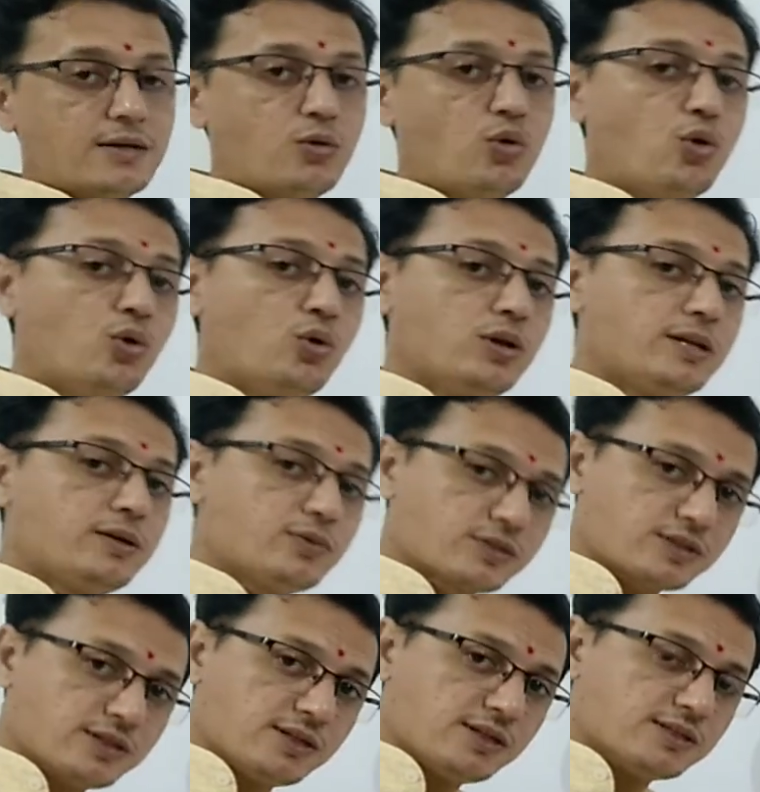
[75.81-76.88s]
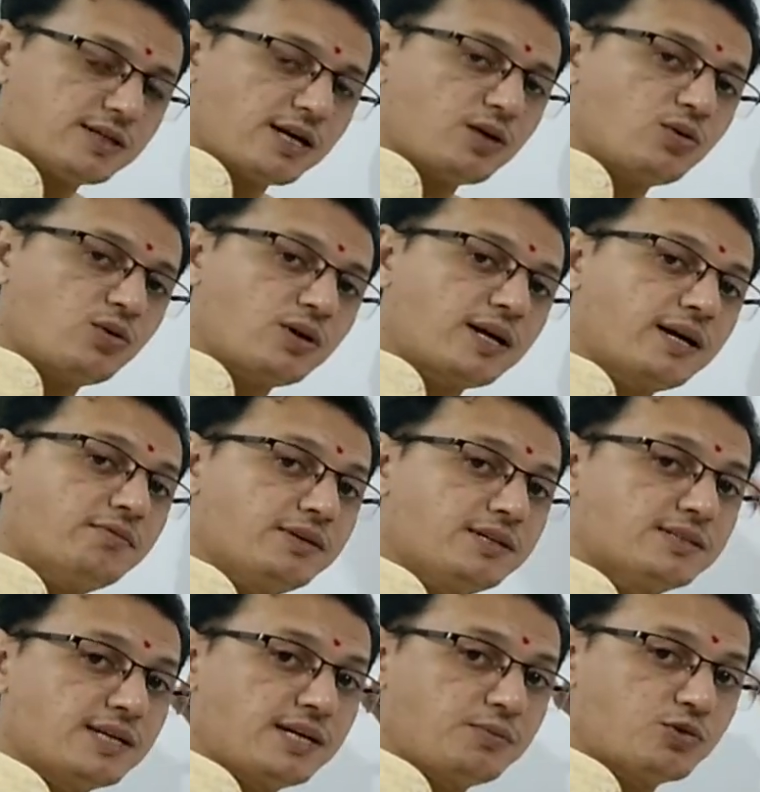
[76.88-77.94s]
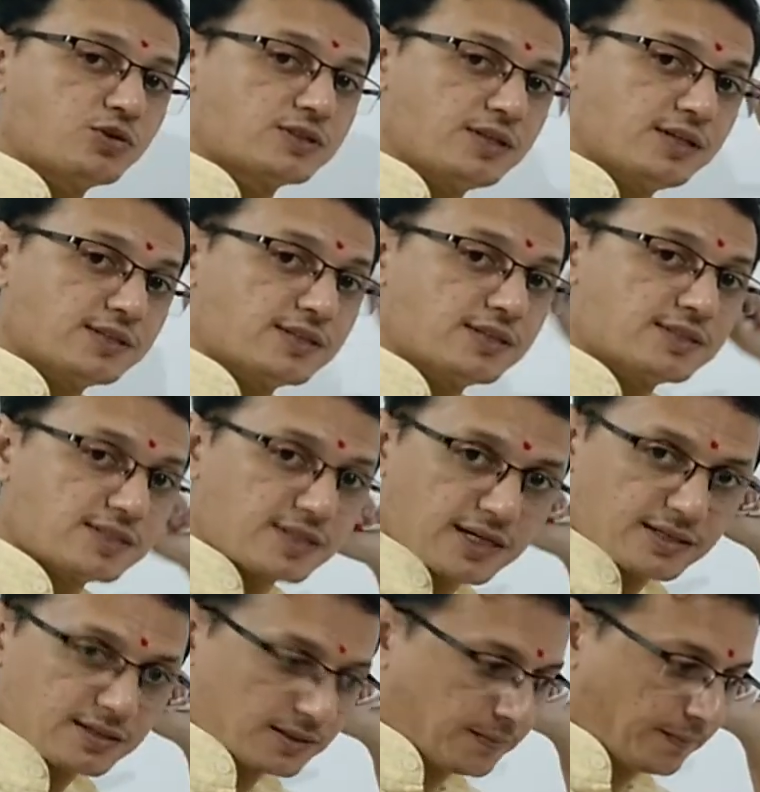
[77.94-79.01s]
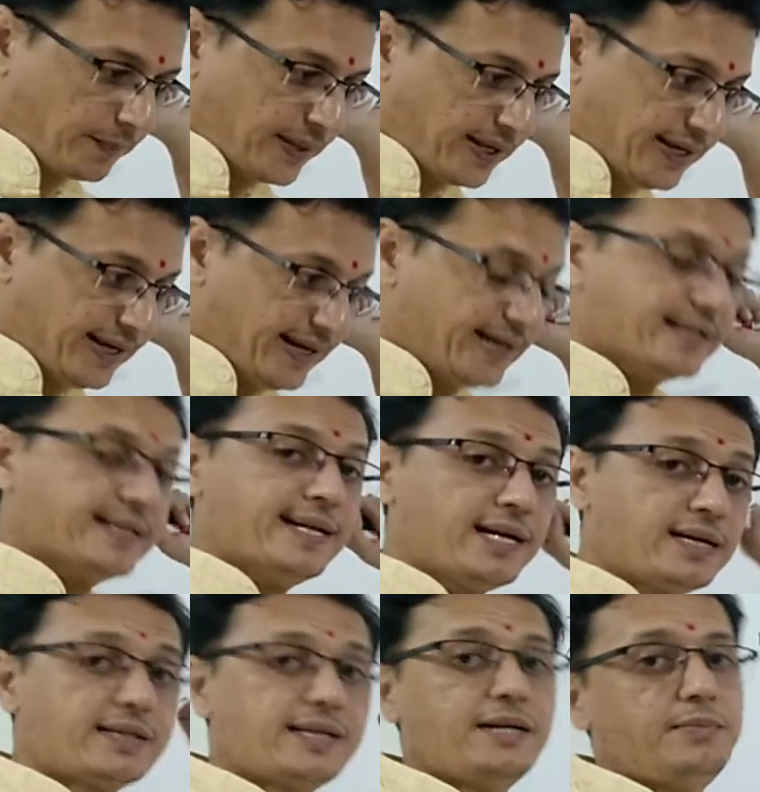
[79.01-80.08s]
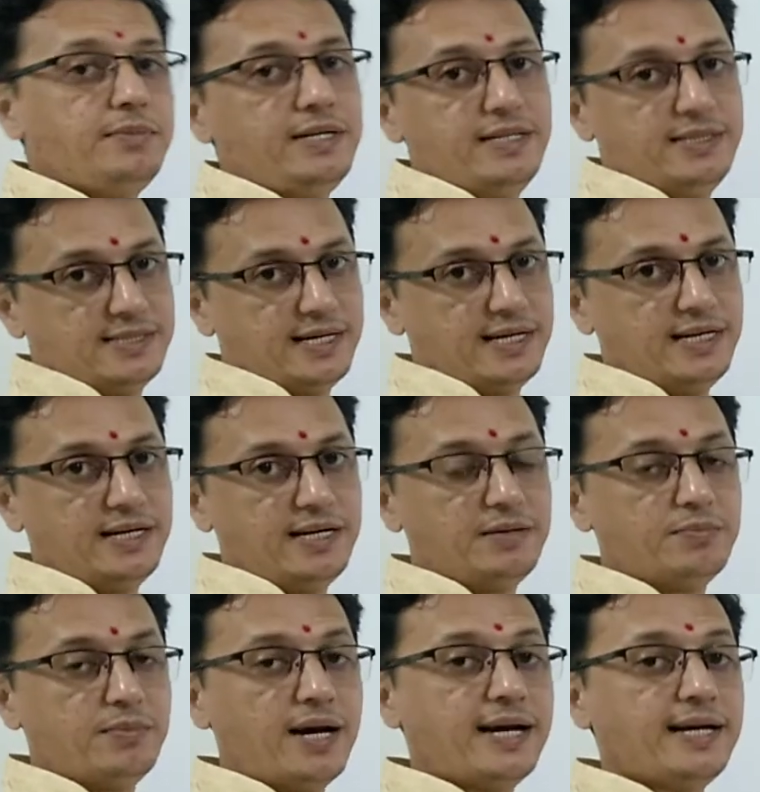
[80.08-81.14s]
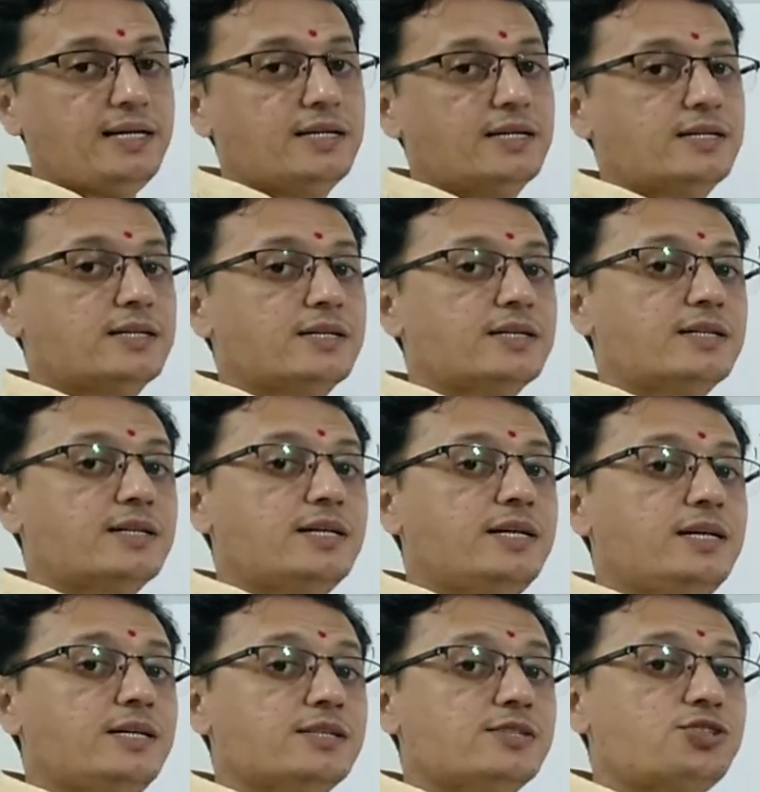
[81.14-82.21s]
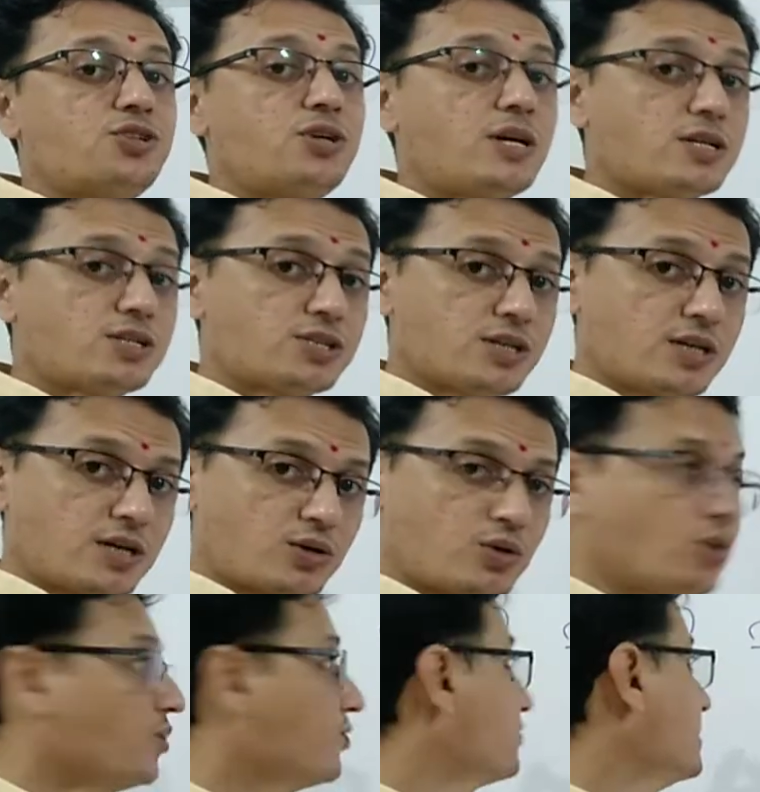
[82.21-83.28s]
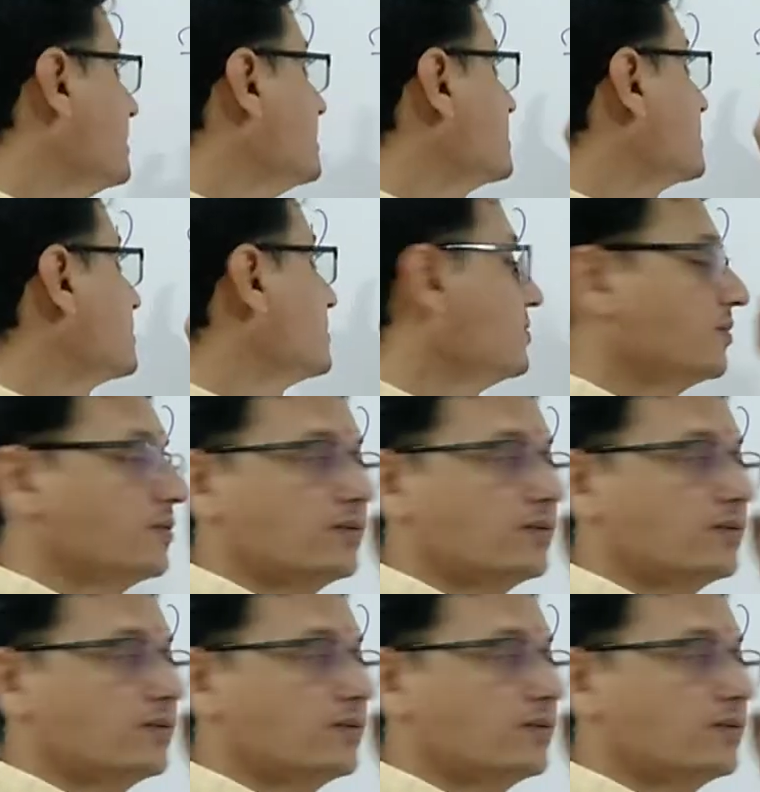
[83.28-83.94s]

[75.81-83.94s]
All the oxygens are not having same oxidation state, and that can be decided by the structure of this